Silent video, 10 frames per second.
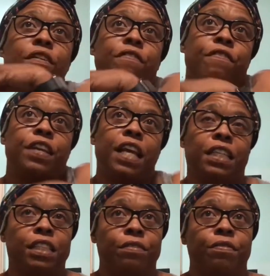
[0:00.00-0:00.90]
of
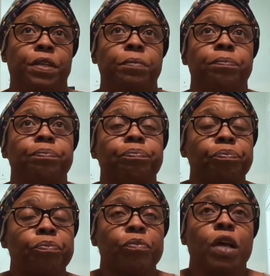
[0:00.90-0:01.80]
philosophy.
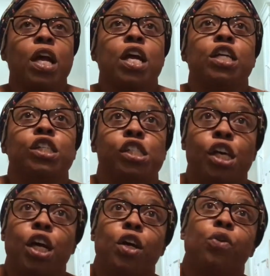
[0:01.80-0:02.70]

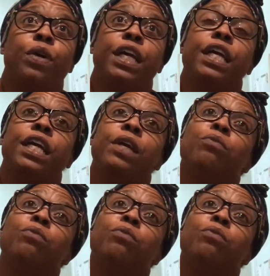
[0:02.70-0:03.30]
So he